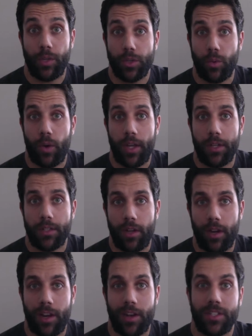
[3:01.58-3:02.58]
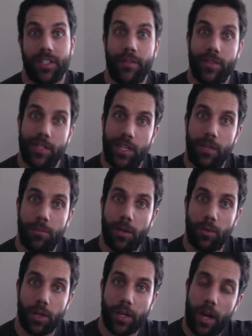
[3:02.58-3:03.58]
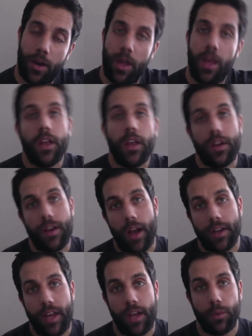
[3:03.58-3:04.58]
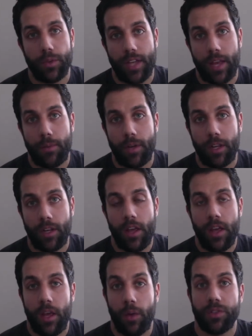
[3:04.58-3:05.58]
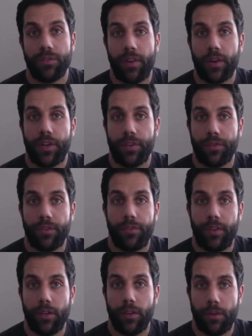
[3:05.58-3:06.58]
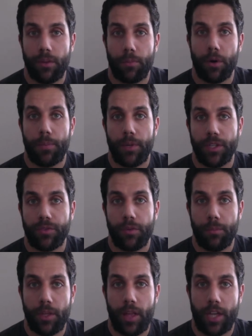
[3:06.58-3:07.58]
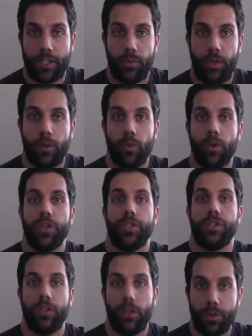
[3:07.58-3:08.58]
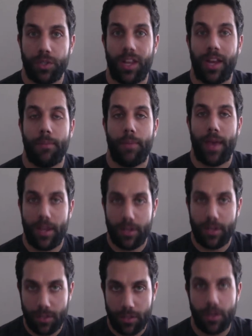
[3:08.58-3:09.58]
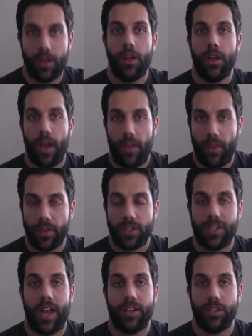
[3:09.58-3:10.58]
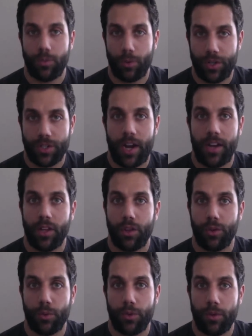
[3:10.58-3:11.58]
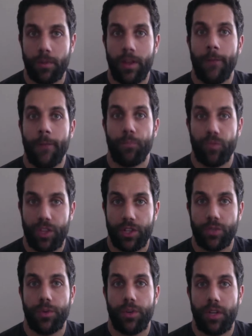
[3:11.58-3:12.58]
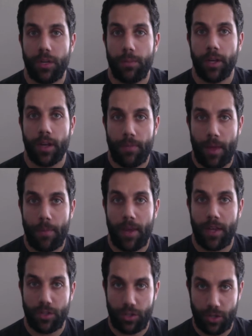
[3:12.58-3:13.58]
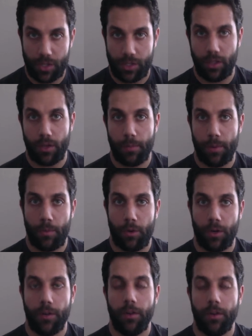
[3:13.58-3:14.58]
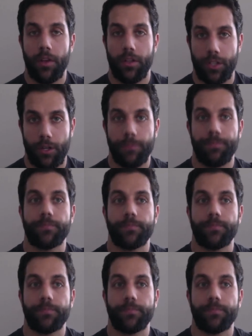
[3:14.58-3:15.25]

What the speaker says: twice and did a 17-minute workout, knocked down to a 10-minute. It was a very different feel. The burpees for me last week were a slow, steady pace, and then the snatches were just kind of get through them. This one you need to pick up that pace just a little bit more. So